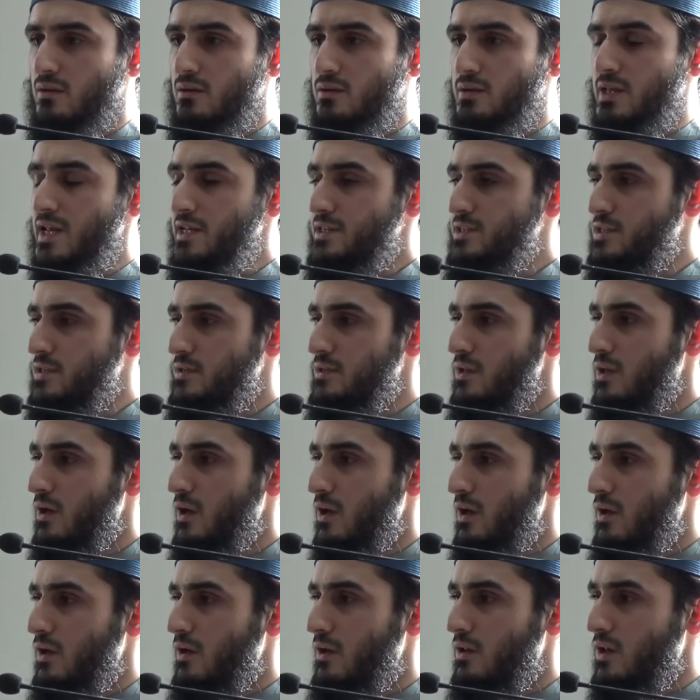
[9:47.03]
Let's
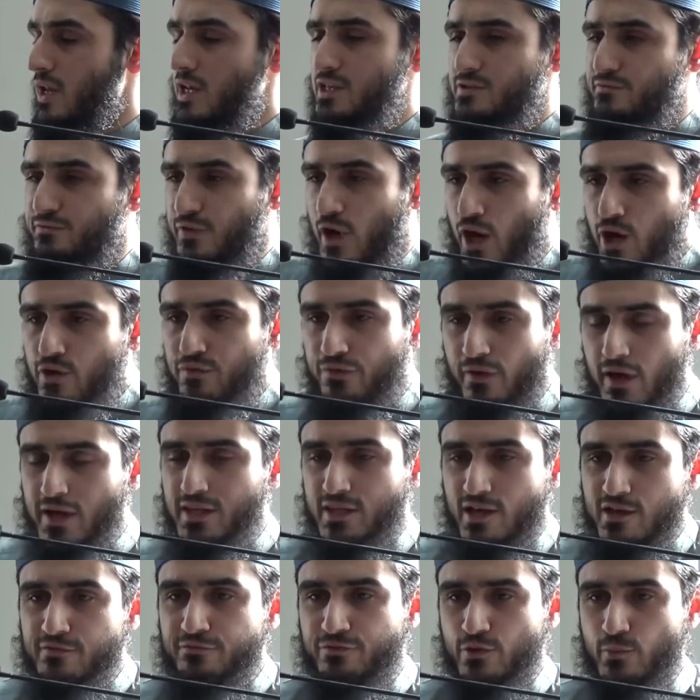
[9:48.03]
verify
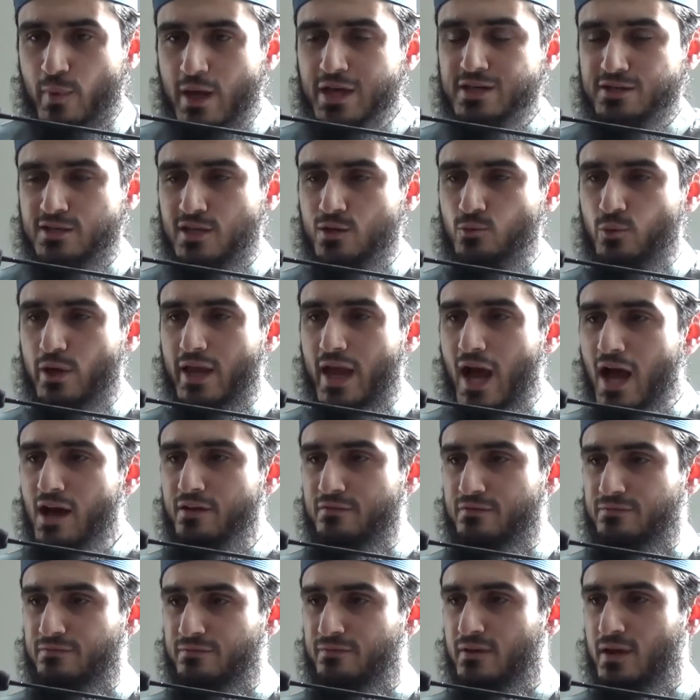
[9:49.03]
the information we
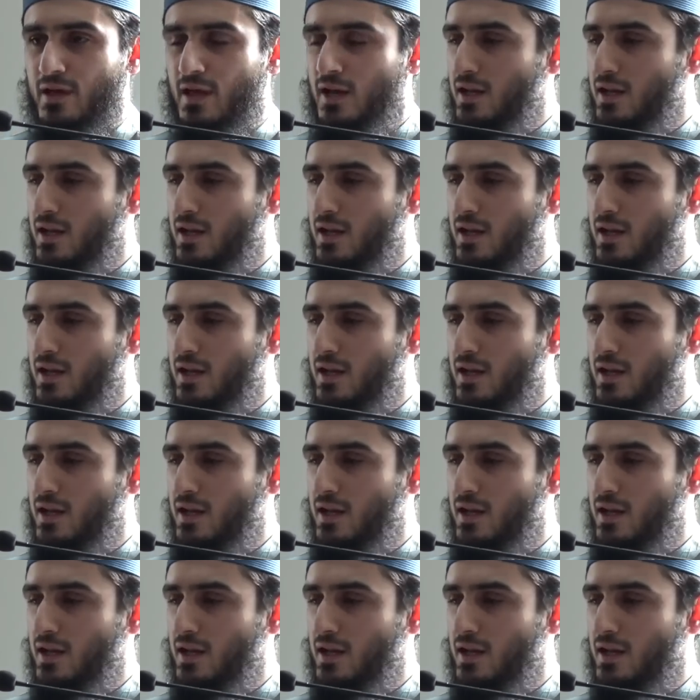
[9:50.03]
have.